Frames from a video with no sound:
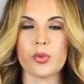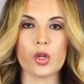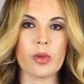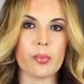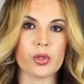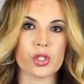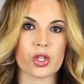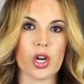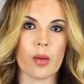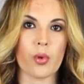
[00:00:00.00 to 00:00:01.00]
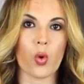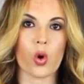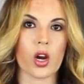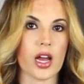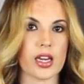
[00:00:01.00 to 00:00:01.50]
pure maple syrup
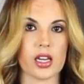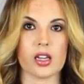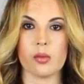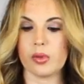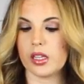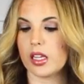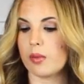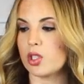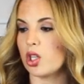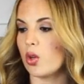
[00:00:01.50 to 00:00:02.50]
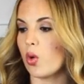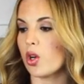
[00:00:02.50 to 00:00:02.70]
or honey, completely up to you,